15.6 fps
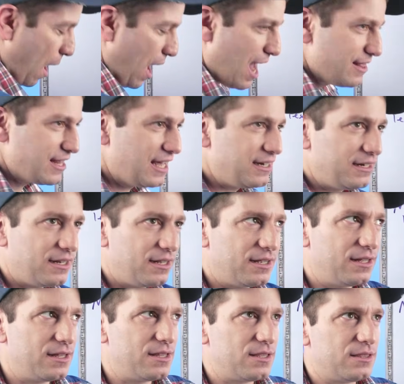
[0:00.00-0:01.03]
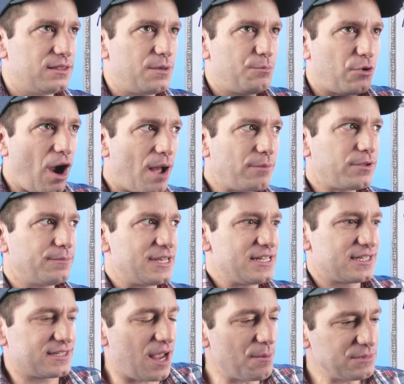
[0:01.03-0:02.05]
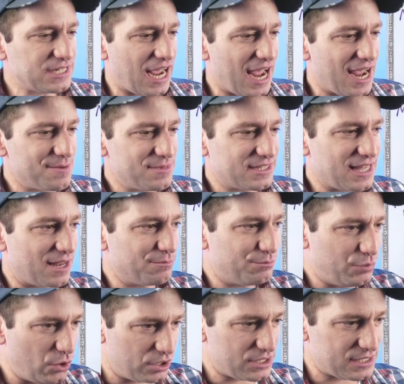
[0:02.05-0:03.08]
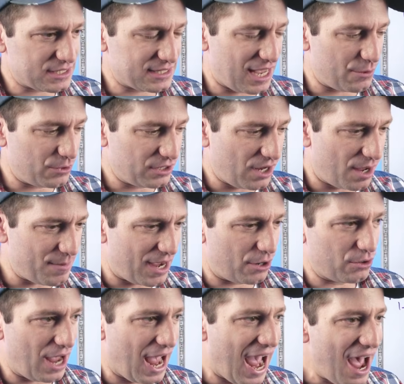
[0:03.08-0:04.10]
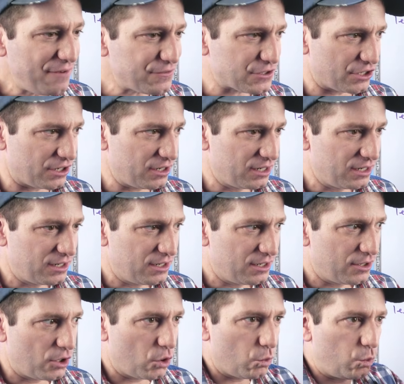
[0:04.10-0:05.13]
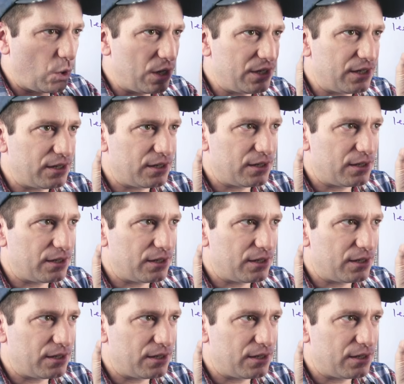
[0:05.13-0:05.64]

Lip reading: And then the problem is sometimes then books that would come out after would,